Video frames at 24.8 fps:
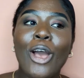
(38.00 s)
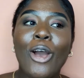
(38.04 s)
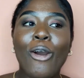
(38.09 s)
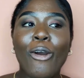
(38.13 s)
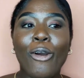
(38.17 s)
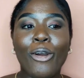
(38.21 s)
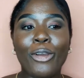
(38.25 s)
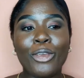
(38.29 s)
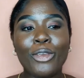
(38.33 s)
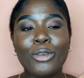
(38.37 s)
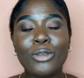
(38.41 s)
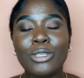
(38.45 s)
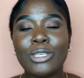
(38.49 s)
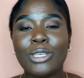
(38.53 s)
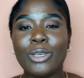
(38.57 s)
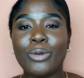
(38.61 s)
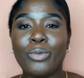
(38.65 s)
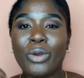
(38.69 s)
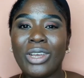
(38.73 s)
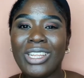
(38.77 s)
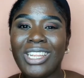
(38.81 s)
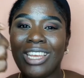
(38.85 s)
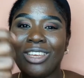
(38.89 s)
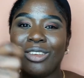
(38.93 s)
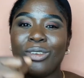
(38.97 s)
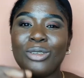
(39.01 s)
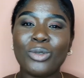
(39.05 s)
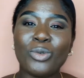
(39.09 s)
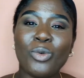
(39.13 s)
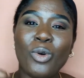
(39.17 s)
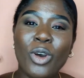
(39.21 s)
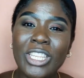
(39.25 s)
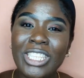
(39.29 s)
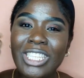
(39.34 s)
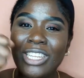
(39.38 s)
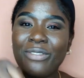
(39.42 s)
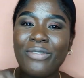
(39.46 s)
on YouTube where they use
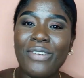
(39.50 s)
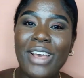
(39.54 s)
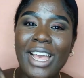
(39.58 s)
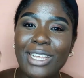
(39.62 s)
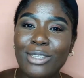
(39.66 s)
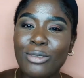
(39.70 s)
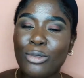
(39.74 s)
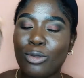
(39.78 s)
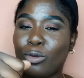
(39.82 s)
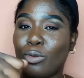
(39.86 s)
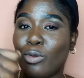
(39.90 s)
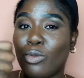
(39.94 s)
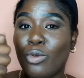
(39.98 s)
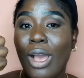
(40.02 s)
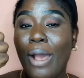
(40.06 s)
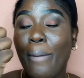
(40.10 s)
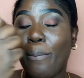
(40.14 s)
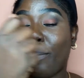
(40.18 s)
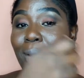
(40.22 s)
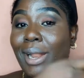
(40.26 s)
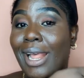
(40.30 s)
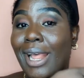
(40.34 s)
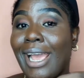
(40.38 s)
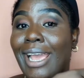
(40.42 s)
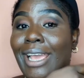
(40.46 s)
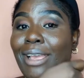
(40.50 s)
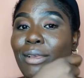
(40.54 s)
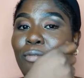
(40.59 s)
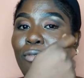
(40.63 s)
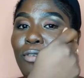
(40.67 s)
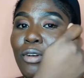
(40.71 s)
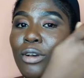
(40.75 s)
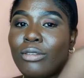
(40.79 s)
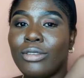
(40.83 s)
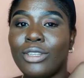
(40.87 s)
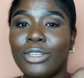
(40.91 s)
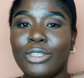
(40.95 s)
one device to apply
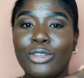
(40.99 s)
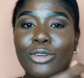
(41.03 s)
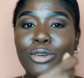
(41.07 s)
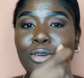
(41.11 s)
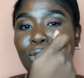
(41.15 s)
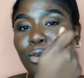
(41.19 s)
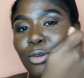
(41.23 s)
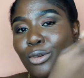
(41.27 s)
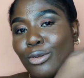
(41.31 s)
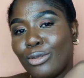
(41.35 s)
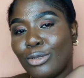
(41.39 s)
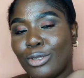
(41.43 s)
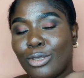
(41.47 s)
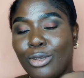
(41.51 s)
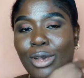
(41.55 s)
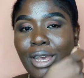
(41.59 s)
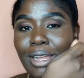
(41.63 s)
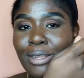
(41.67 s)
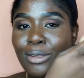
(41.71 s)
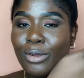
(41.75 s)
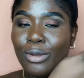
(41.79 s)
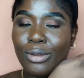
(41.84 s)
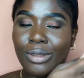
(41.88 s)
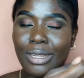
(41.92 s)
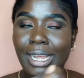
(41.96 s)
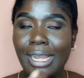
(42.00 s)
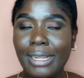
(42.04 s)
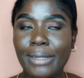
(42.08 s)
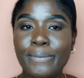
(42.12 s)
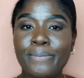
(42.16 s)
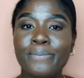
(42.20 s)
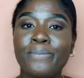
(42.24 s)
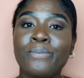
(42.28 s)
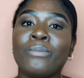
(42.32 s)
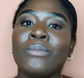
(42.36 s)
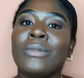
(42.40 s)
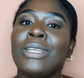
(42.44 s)
foundation, contour and all that.
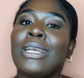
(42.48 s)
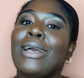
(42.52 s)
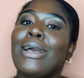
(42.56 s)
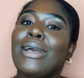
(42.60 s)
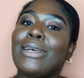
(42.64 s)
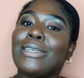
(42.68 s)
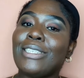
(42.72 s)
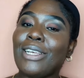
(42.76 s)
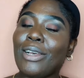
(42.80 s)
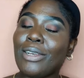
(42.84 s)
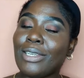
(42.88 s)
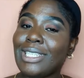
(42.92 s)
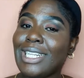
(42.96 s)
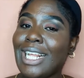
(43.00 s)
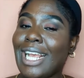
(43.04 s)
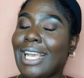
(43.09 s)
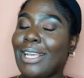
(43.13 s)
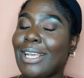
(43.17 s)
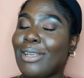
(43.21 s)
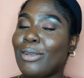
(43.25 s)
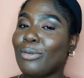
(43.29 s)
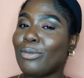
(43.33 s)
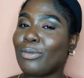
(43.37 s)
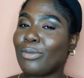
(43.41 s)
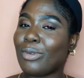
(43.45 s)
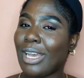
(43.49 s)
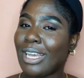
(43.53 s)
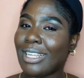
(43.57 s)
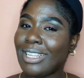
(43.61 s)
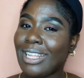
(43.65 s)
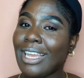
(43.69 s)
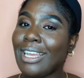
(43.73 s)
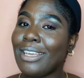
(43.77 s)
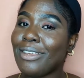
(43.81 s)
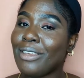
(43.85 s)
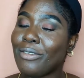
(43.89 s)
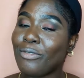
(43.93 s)
So I was like, can
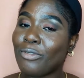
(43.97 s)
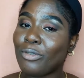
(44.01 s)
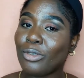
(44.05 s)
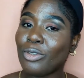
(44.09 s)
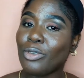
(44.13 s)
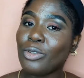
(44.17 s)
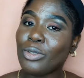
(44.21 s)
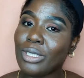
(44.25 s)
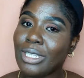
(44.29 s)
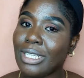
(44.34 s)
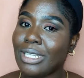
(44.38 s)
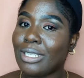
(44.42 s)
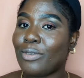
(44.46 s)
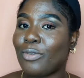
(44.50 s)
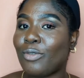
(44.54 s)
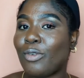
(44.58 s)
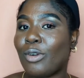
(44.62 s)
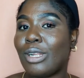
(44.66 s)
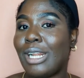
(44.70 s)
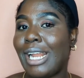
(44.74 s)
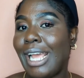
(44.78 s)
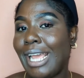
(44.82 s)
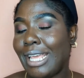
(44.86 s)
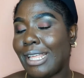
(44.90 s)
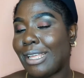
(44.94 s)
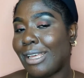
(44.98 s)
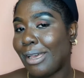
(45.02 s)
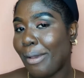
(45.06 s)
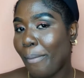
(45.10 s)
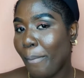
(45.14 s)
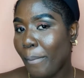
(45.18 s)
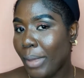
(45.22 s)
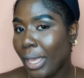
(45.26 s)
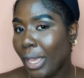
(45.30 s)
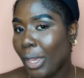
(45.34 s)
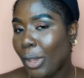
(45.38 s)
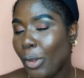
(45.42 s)
I even use this for like
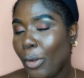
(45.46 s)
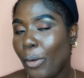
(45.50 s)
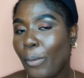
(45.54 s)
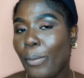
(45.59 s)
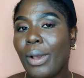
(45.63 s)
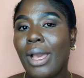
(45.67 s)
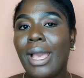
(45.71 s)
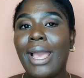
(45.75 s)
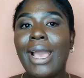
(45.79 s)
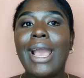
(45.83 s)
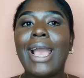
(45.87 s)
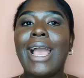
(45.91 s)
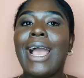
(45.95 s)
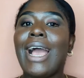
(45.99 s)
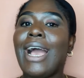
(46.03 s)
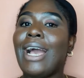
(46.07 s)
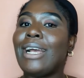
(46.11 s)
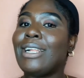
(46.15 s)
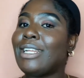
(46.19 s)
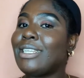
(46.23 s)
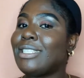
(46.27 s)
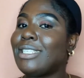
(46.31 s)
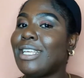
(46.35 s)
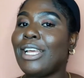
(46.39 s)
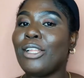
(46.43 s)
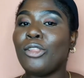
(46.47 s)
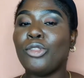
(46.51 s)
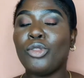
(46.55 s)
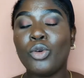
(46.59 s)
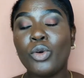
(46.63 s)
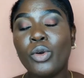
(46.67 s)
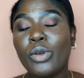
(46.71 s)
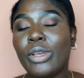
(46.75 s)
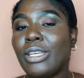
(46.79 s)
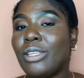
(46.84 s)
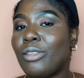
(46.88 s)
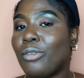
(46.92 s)
makeup? And they said,
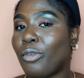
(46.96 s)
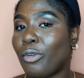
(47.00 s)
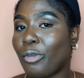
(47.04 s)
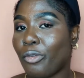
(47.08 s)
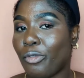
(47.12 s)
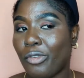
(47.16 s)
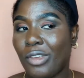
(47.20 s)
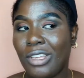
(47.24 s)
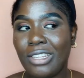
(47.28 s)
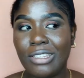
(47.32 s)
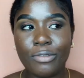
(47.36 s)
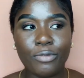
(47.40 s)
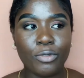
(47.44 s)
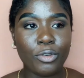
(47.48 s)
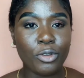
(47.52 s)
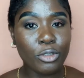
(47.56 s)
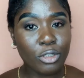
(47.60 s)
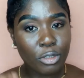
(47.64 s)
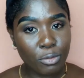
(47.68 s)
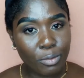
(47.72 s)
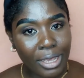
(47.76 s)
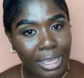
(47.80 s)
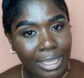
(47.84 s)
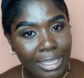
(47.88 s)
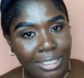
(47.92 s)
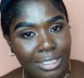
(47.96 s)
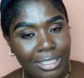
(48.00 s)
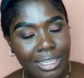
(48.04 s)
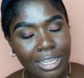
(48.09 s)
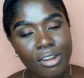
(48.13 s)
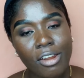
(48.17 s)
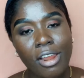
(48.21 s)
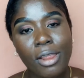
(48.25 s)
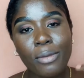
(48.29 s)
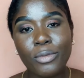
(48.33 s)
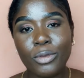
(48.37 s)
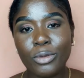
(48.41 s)
no, it's for face. If you go to my
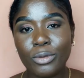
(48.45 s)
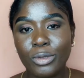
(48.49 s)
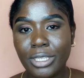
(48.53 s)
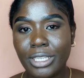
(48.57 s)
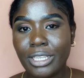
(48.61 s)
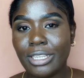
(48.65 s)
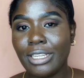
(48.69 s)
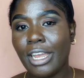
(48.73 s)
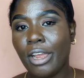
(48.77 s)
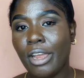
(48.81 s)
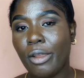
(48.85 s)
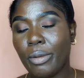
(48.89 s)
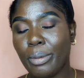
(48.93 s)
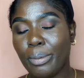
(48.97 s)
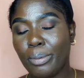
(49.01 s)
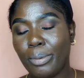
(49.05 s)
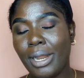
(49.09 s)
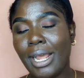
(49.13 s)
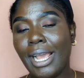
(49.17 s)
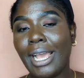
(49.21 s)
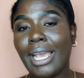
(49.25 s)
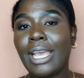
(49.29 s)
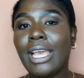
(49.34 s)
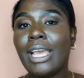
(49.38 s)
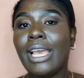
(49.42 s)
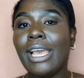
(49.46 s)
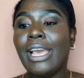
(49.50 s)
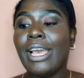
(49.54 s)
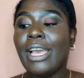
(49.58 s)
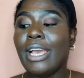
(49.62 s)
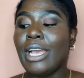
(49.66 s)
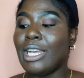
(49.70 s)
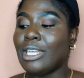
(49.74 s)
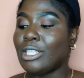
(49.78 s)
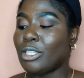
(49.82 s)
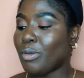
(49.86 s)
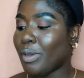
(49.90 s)
Instagram, you'll see their reply.
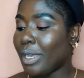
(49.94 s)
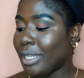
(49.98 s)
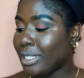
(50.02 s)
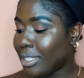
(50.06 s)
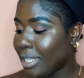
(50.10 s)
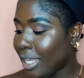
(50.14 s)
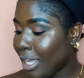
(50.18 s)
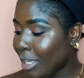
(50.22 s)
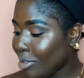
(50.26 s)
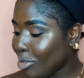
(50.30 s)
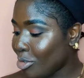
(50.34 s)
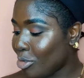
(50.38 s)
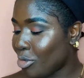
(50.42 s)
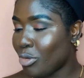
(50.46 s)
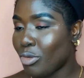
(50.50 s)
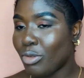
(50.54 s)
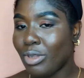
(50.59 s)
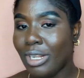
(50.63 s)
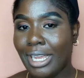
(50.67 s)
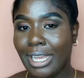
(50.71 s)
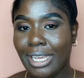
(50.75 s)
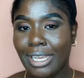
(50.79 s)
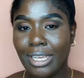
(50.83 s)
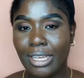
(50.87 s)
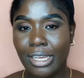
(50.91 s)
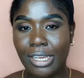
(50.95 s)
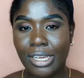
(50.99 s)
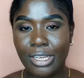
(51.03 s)
So I said to like